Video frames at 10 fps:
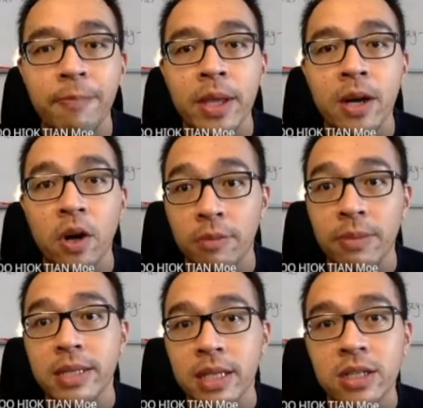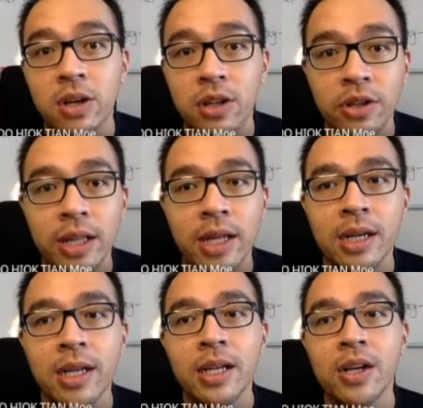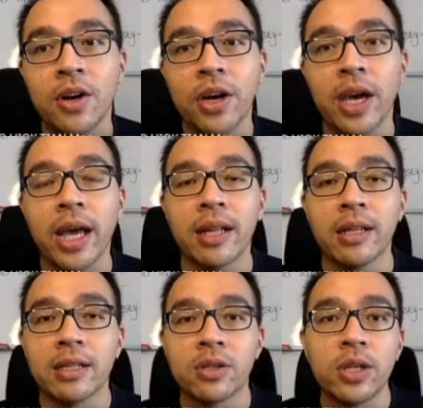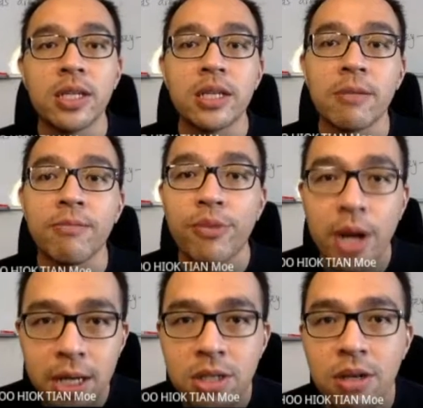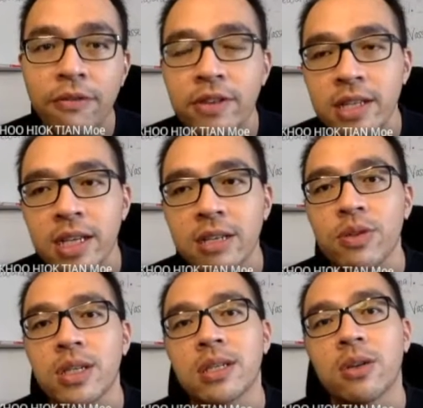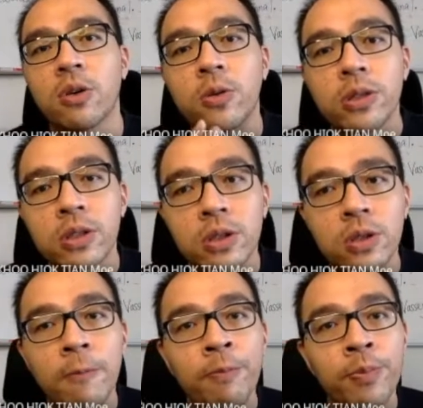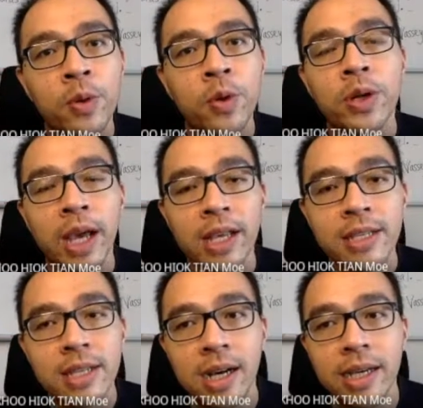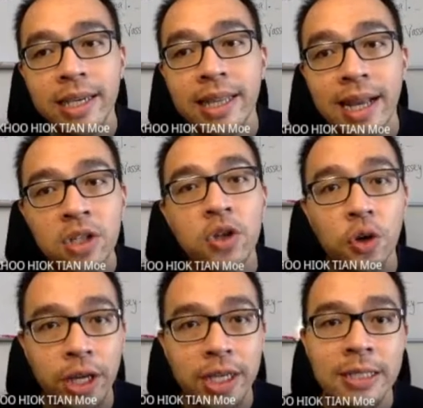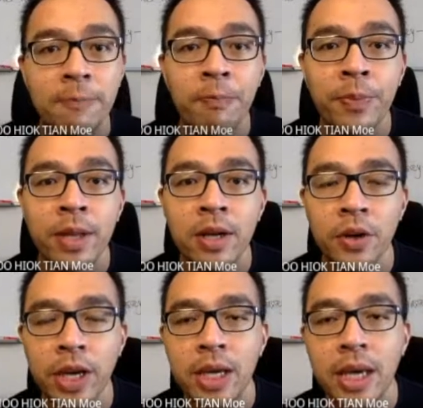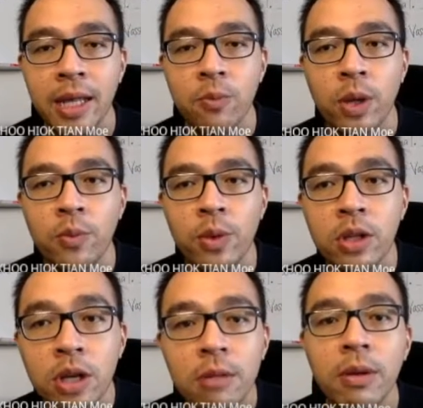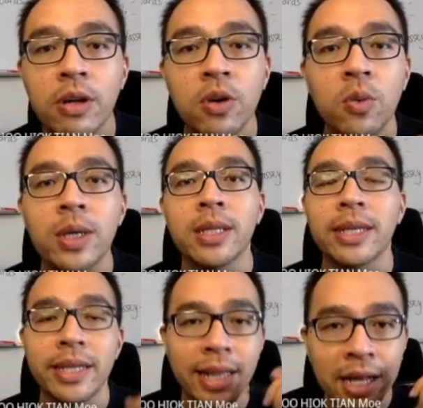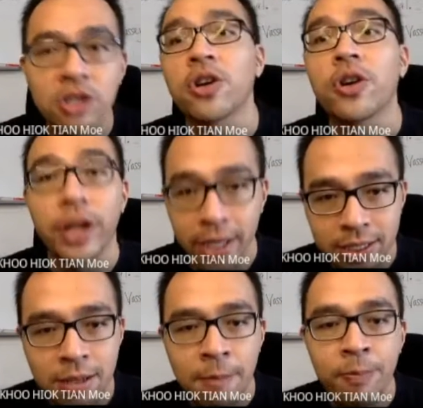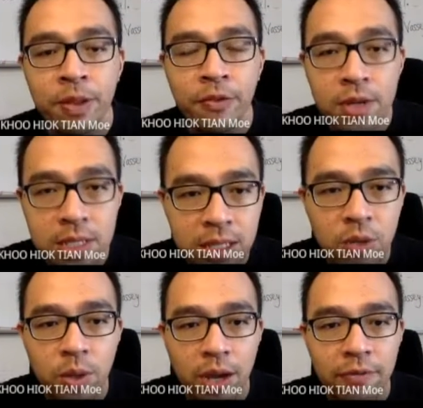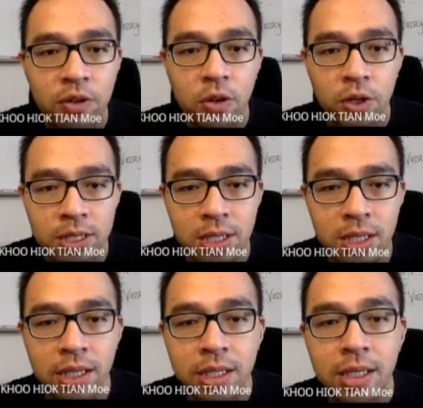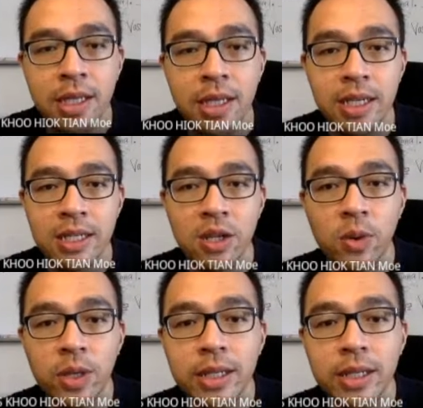or the basic solenoid. Okay, and so this is a branch of physics which is also known as electronics. Okay, and when we talk about the word electronics, the first thing we have to consider is the word